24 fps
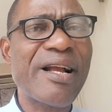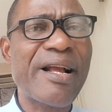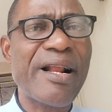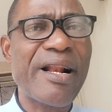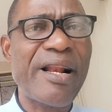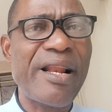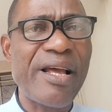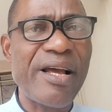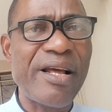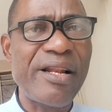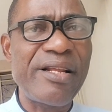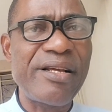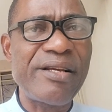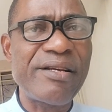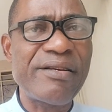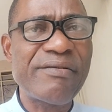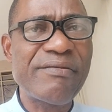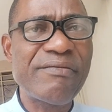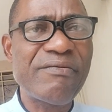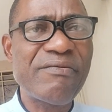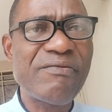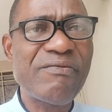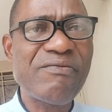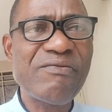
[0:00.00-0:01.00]
clearly.
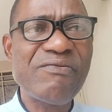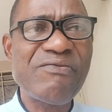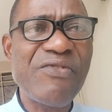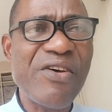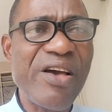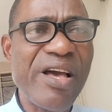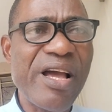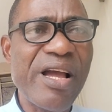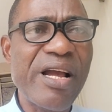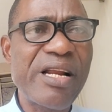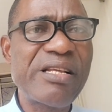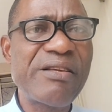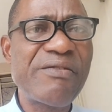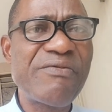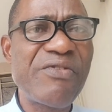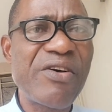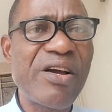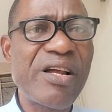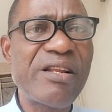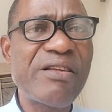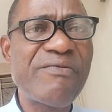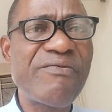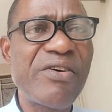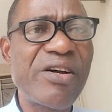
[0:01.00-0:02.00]
Very,
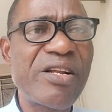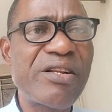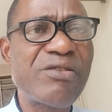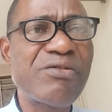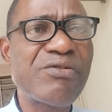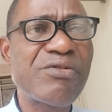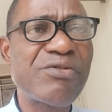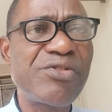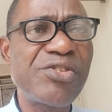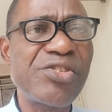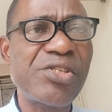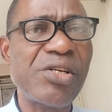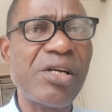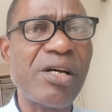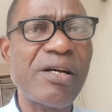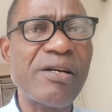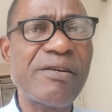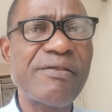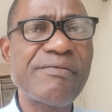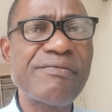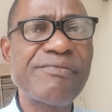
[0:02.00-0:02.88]
very, very crucial.